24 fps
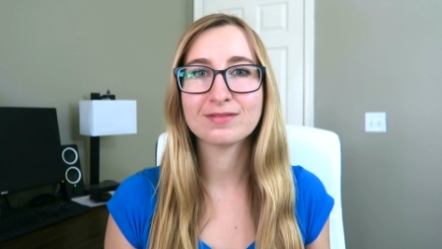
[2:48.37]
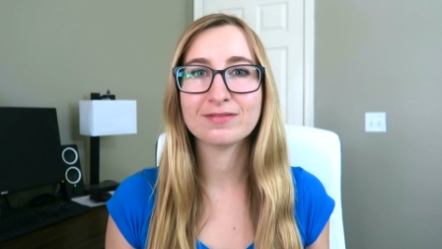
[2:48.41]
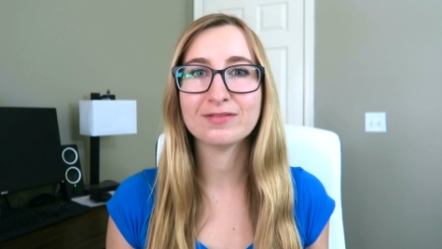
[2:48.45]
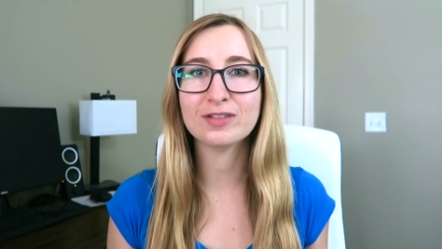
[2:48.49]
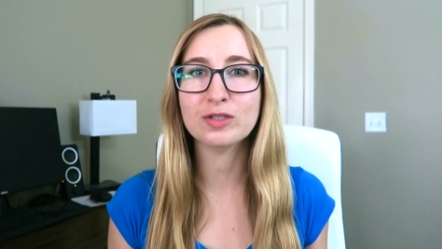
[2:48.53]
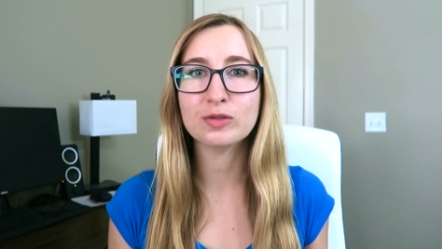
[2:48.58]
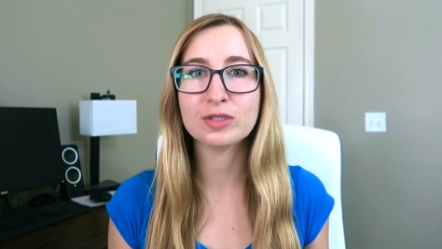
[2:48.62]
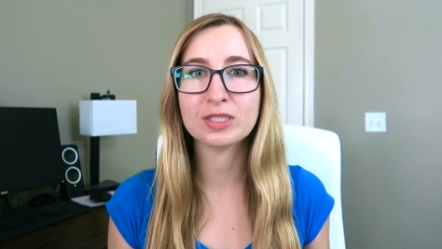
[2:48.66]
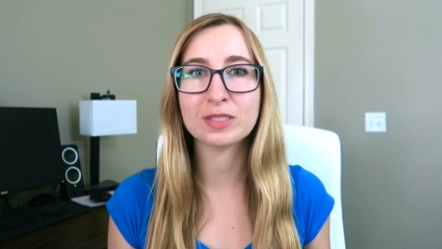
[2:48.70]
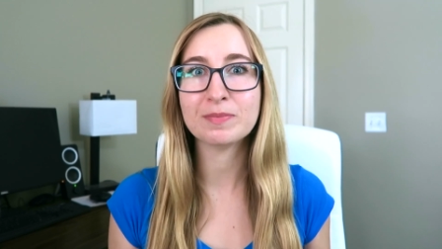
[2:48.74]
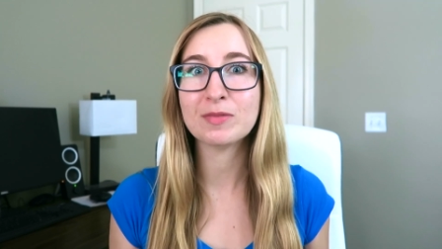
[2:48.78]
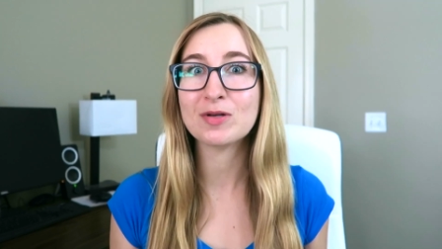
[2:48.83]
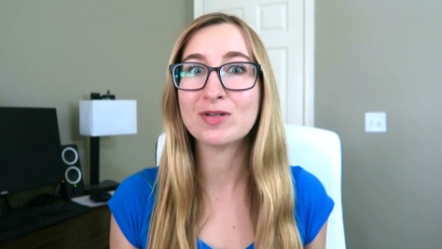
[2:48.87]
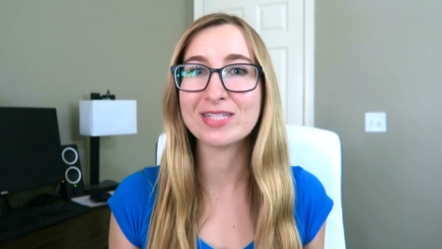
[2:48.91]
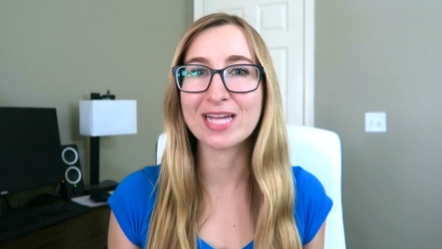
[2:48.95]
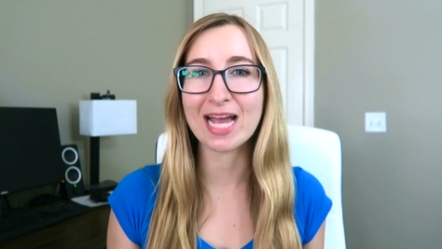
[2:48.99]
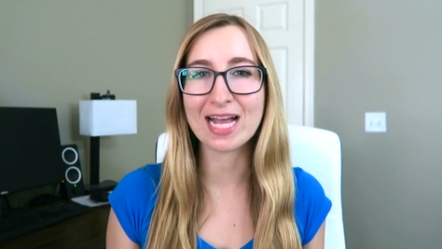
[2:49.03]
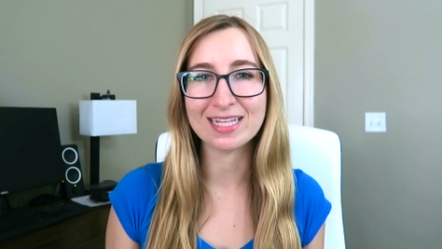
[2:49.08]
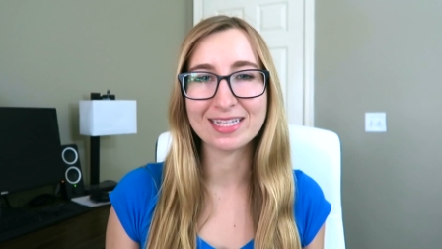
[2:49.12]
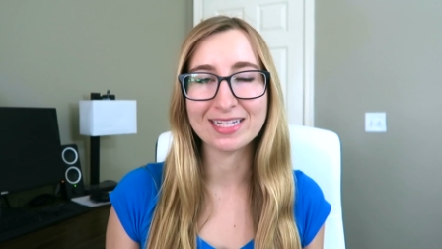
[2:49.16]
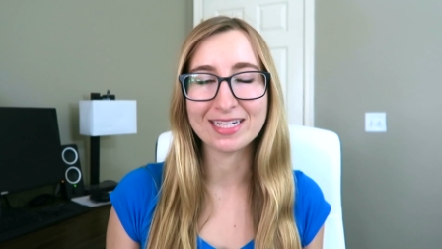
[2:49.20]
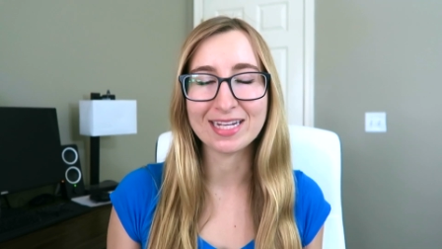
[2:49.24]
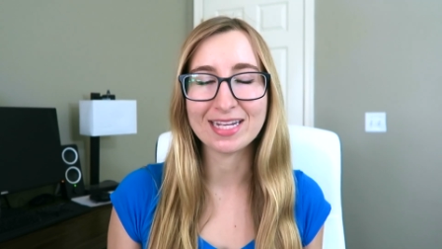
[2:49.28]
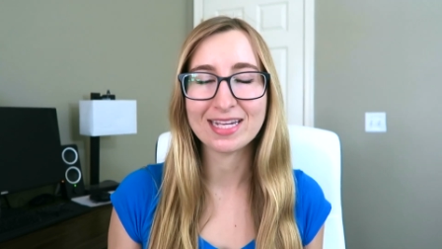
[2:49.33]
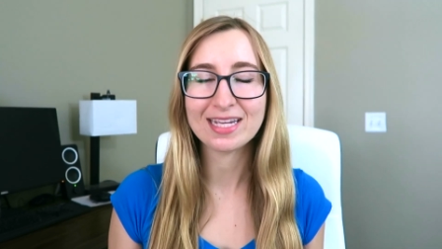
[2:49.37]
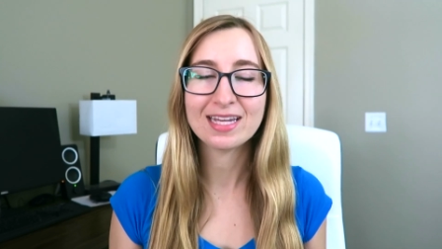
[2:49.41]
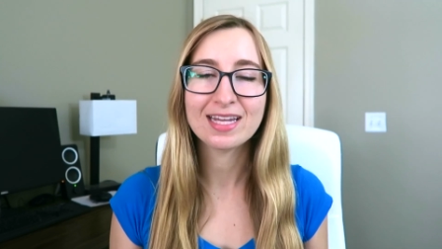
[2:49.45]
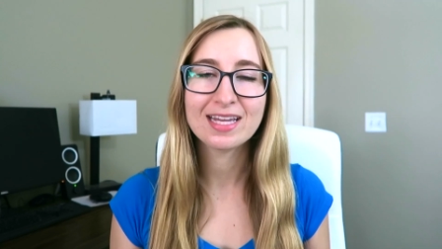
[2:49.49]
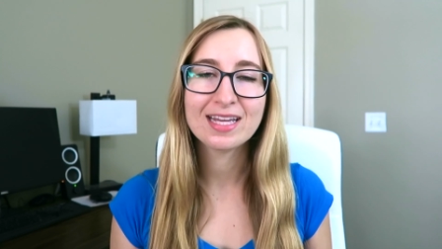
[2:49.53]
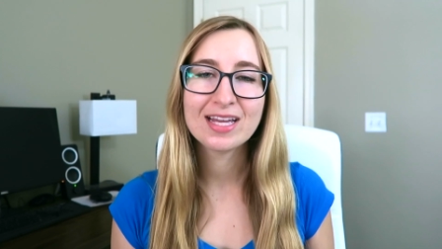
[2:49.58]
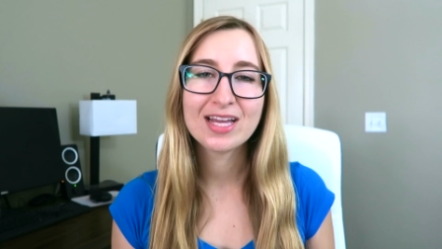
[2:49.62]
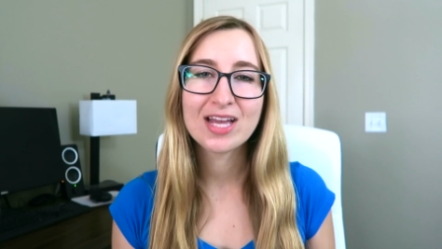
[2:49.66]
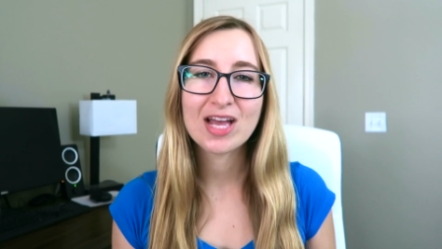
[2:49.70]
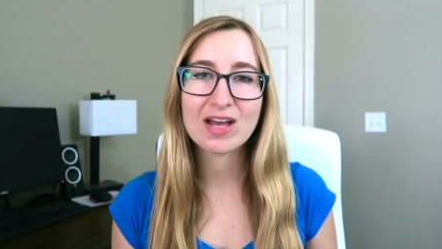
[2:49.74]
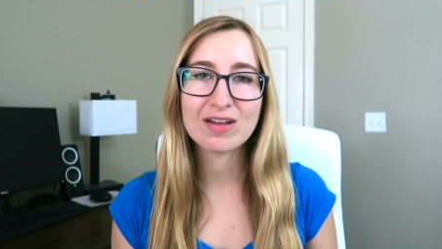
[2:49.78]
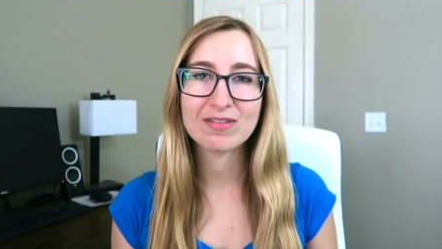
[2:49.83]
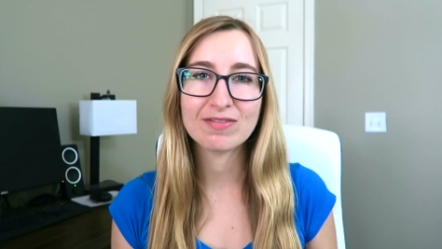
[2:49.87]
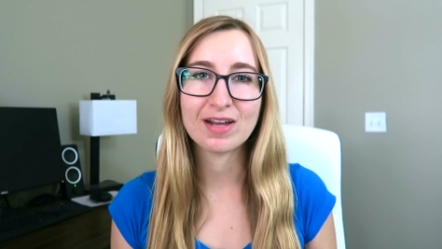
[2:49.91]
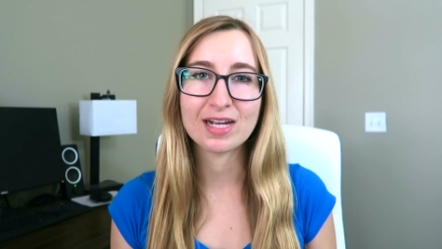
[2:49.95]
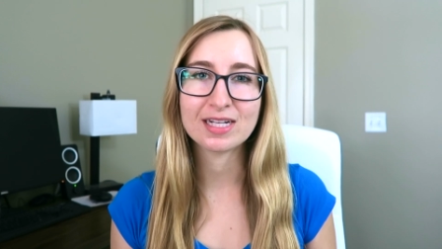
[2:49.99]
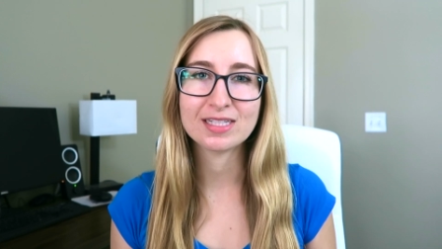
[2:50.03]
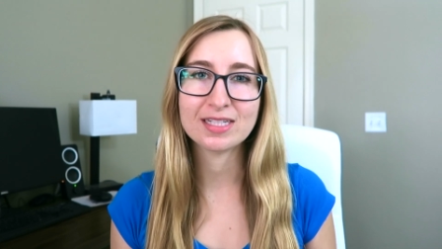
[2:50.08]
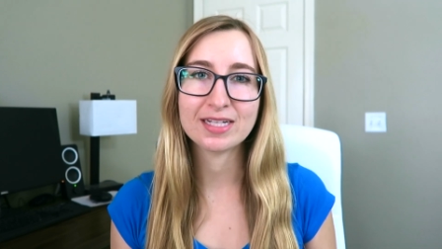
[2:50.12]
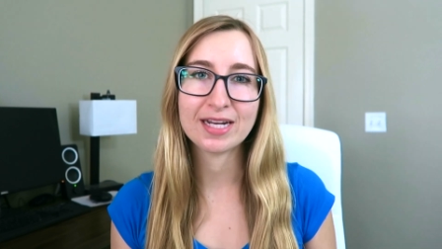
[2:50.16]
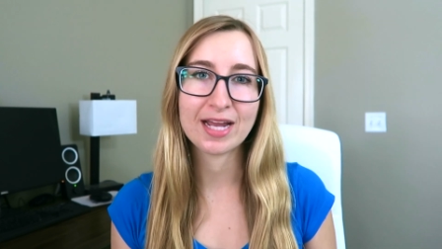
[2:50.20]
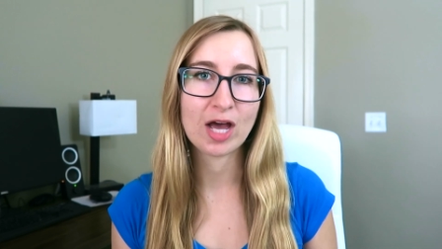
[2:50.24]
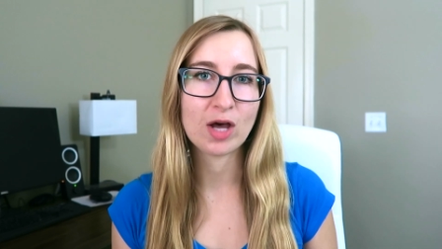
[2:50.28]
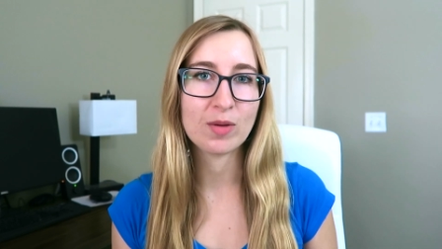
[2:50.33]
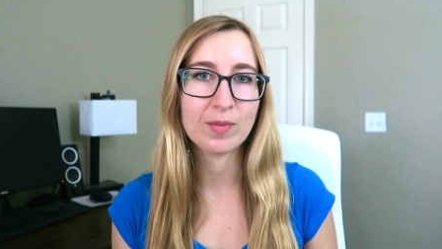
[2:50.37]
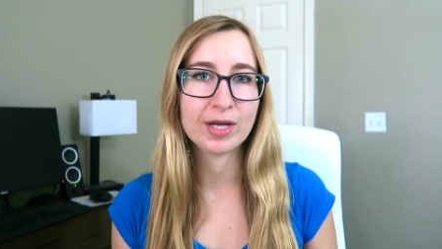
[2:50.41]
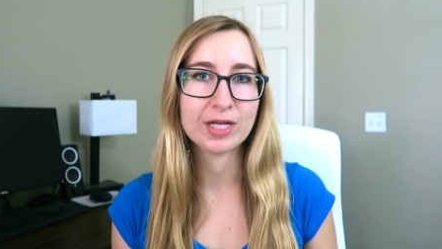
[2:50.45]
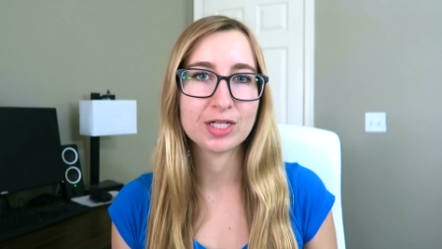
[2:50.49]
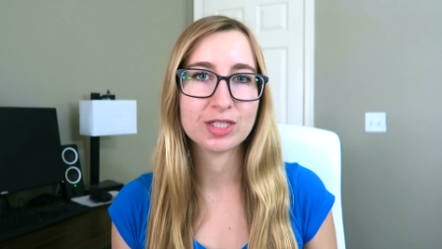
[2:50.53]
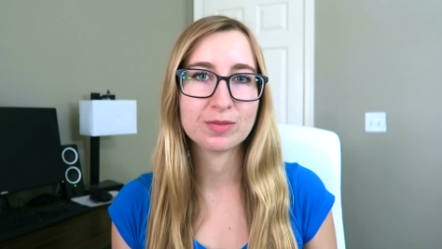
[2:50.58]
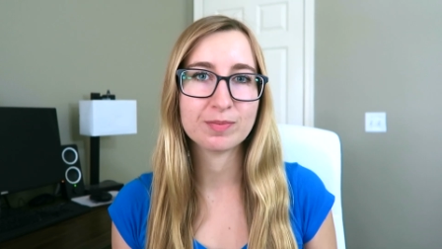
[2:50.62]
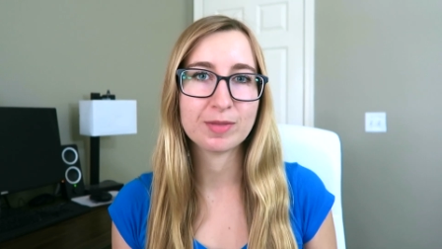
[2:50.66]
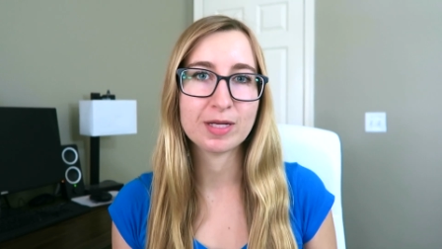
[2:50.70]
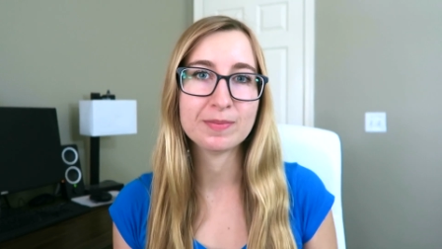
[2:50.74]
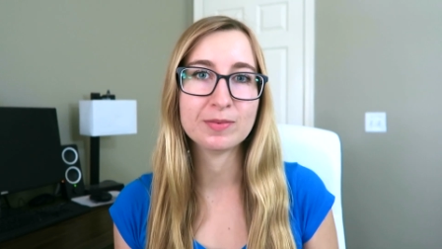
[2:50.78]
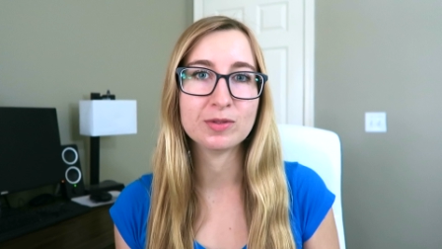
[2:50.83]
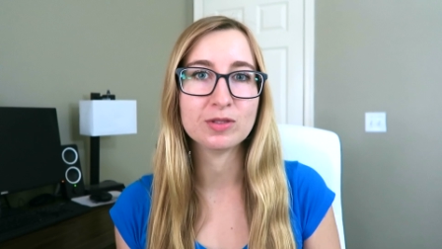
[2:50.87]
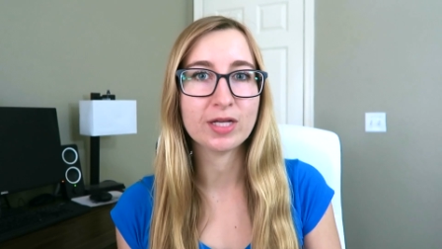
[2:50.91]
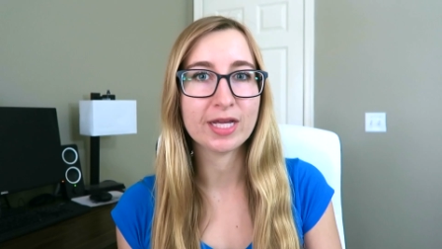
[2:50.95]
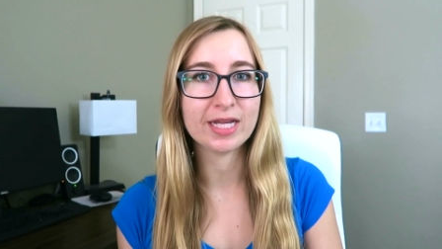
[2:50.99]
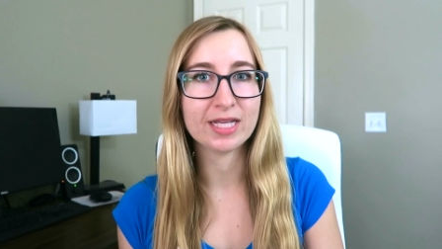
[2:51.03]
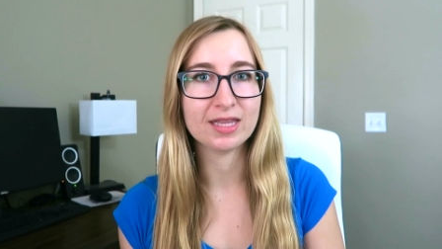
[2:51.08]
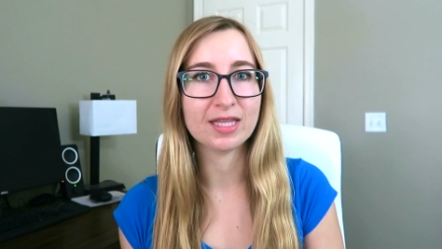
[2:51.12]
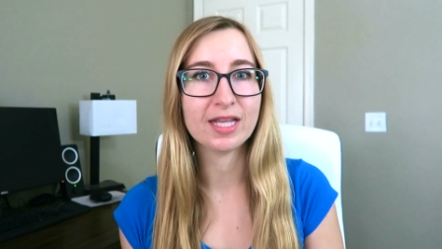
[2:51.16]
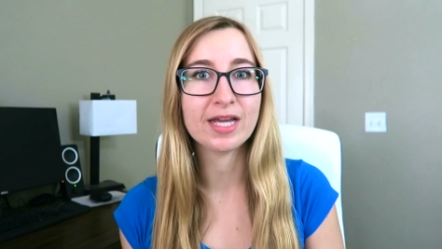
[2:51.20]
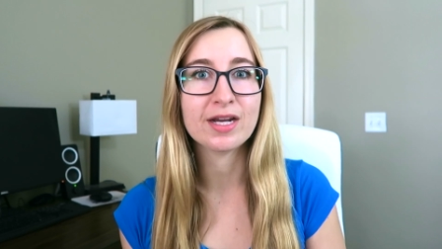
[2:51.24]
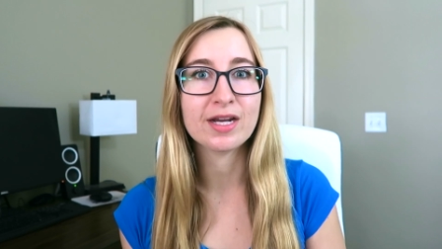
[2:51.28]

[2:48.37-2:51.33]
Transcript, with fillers: fruit modality affected how much people ate